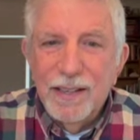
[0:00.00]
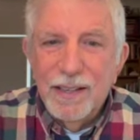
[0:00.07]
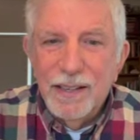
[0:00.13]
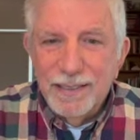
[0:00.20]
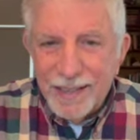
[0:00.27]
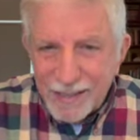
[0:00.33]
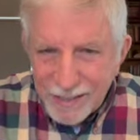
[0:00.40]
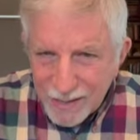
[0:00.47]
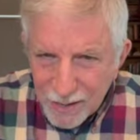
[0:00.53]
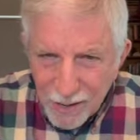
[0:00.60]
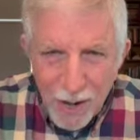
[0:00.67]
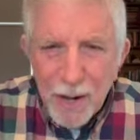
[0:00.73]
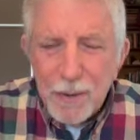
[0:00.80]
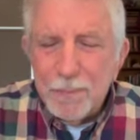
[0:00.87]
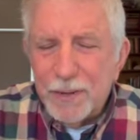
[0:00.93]
and then get
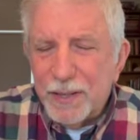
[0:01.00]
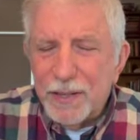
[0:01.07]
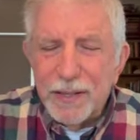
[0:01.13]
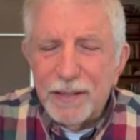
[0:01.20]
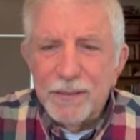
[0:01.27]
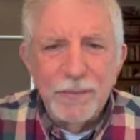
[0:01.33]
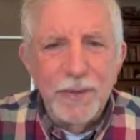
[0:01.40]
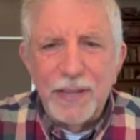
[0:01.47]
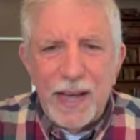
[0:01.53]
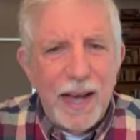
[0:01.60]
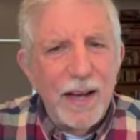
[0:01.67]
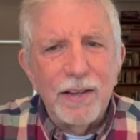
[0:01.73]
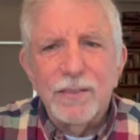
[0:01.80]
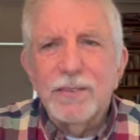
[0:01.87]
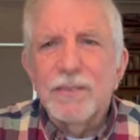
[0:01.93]
on with it
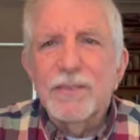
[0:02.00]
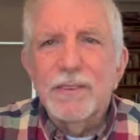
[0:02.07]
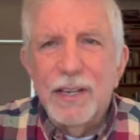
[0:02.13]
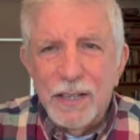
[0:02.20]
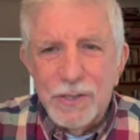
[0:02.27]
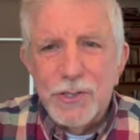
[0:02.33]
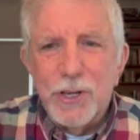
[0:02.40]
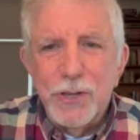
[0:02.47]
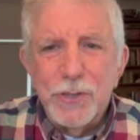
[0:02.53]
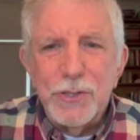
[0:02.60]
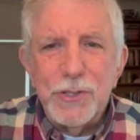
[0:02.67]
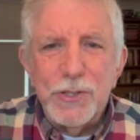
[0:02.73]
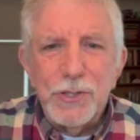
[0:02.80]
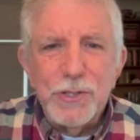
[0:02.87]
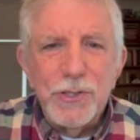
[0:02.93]
without
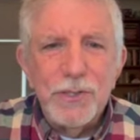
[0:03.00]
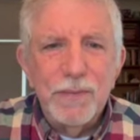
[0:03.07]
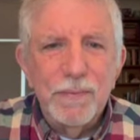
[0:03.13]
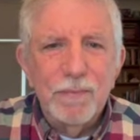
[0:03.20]
excuses.